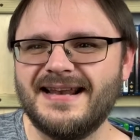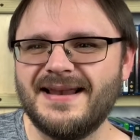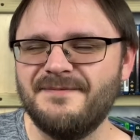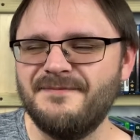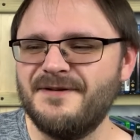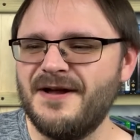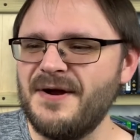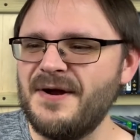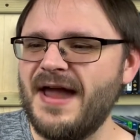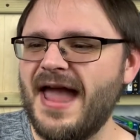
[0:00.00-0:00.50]
that
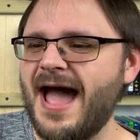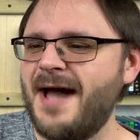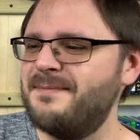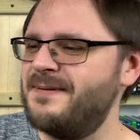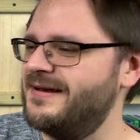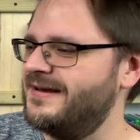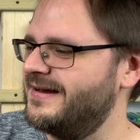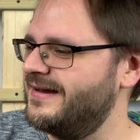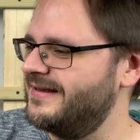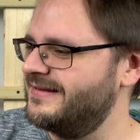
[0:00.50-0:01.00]
I'm very
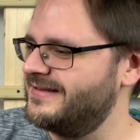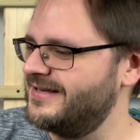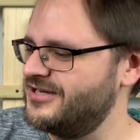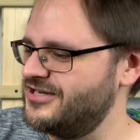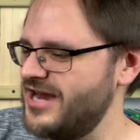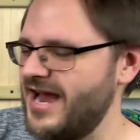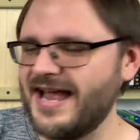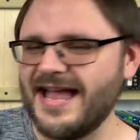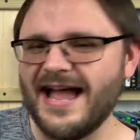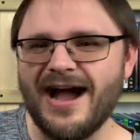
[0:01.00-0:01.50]
happy to
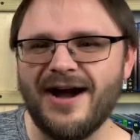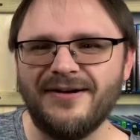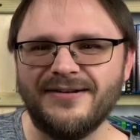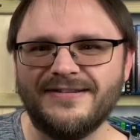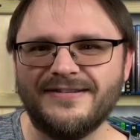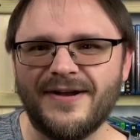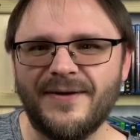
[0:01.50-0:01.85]
check out.